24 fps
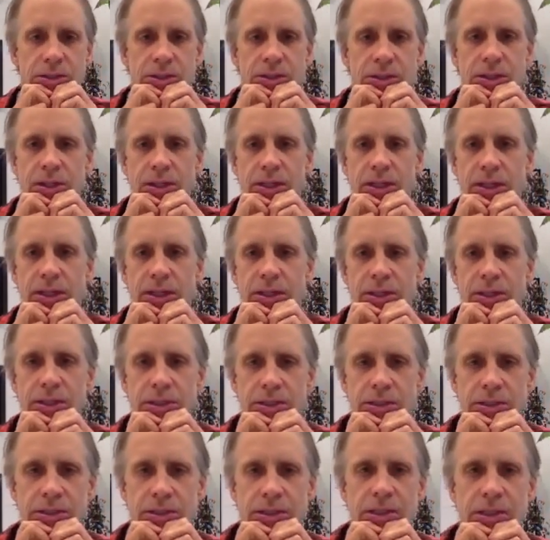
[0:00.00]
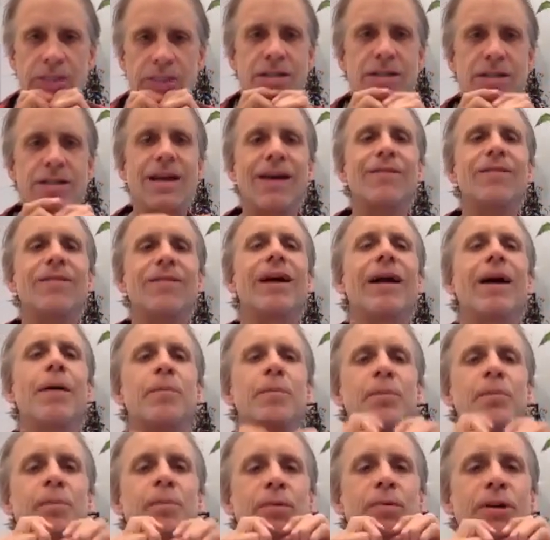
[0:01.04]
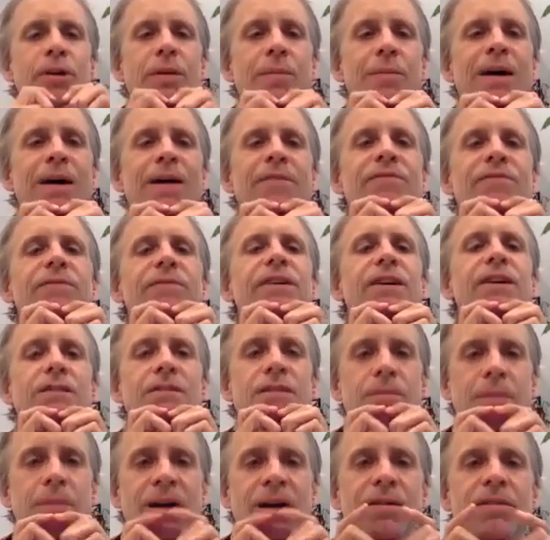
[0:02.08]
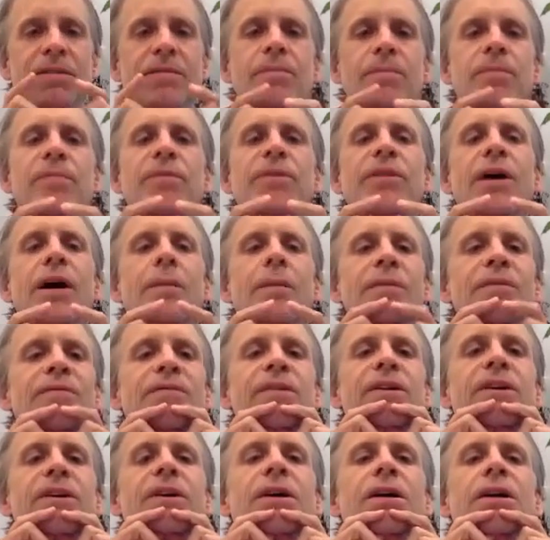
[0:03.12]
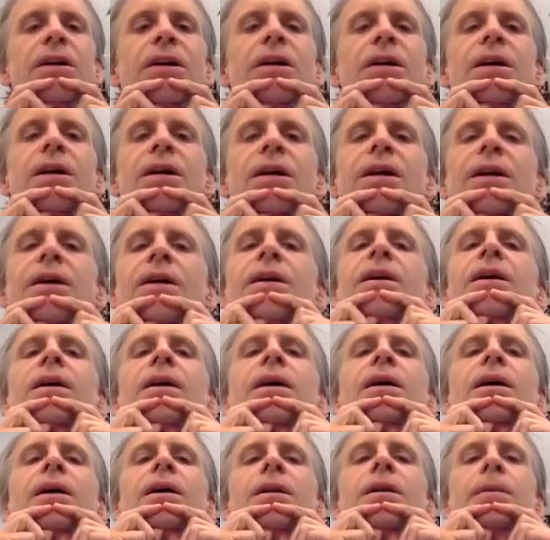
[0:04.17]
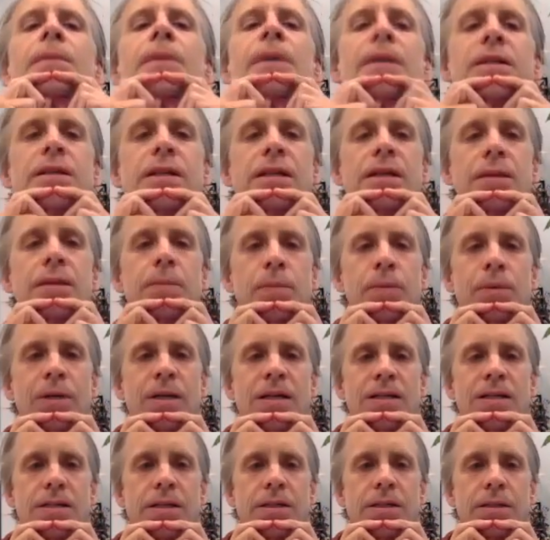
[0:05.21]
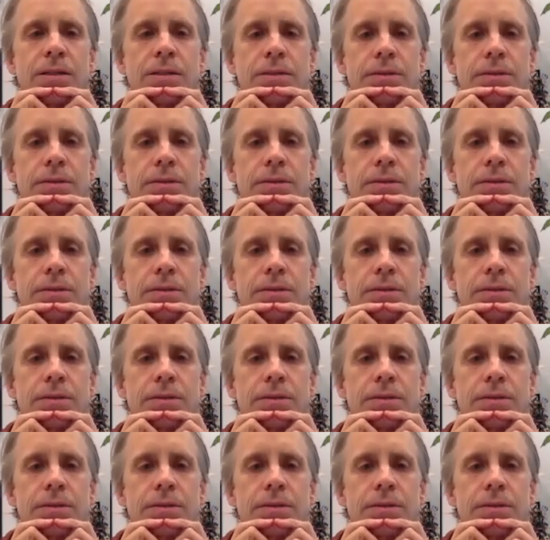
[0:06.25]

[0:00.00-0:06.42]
Okay. It's just kind of like I'm putting my thumb and finger under my chin and pressing.